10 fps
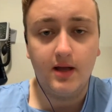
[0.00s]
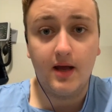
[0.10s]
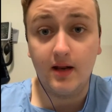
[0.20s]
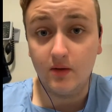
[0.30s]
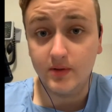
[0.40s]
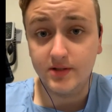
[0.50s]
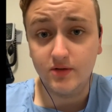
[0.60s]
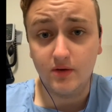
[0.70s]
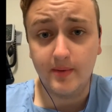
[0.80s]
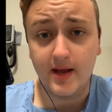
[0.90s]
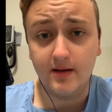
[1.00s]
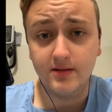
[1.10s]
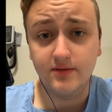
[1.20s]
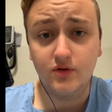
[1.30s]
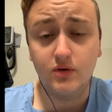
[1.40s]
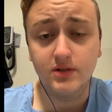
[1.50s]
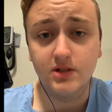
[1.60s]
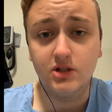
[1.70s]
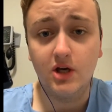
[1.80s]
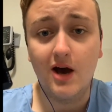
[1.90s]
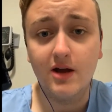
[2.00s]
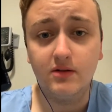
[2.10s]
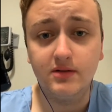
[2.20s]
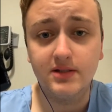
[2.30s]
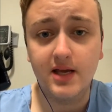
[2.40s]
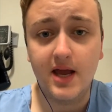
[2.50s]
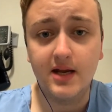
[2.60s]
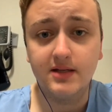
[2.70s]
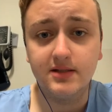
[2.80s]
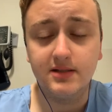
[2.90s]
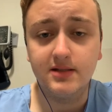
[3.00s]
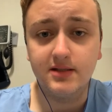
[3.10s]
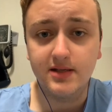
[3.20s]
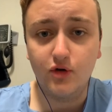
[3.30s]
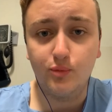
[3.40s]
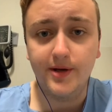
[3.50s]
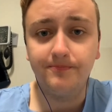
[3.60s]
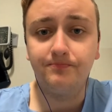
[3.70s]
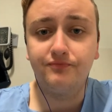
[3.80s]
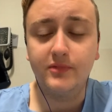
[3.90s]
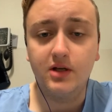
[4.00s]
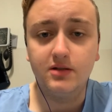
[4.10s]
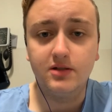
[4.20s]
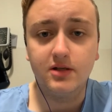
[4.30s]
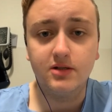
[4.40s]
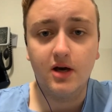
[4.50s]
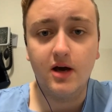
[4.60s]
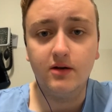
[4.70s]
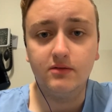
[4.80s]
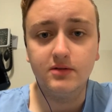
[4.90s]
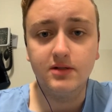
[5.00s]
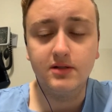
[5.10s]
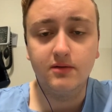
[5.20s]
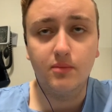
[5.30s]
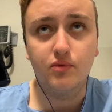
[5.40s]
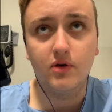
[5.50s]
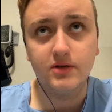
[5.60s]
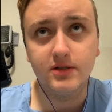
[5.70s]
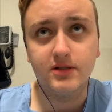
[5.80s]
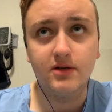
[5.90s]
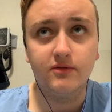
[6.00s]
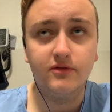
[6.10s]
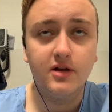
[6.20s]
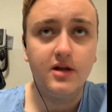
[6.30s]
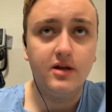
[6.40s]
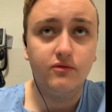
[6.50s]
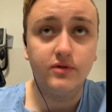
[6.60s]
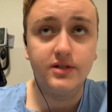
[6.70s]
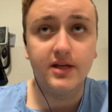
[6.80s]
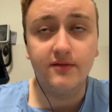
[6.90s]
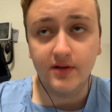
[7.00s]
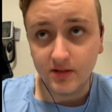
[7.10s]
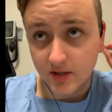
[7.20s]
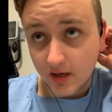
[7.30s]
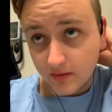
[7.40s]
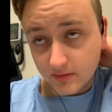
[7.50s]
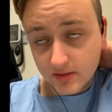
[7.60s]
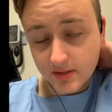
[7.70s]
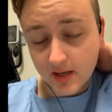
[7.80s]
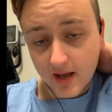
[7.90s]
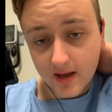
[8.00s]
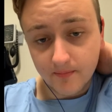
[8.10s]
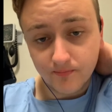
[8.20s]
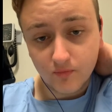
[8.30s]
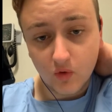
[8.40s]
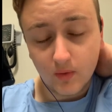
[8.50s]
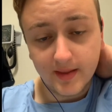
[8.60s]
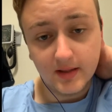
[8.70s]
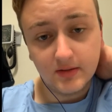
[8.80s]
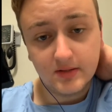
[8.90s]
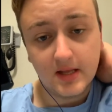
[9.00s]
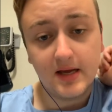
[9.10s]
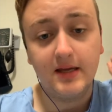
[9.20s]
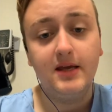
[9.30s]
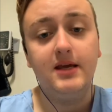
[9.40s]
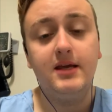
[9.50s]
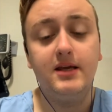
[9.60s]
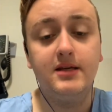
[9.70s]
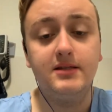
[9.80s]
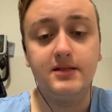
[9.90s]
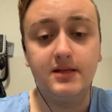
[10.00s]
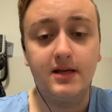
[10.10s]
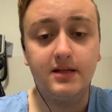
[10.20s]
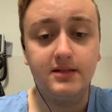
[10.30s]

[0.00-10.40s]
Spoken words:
Another one to talk about is, of course, titles and settlement. So titles, the process of receiving titles, what that looks like is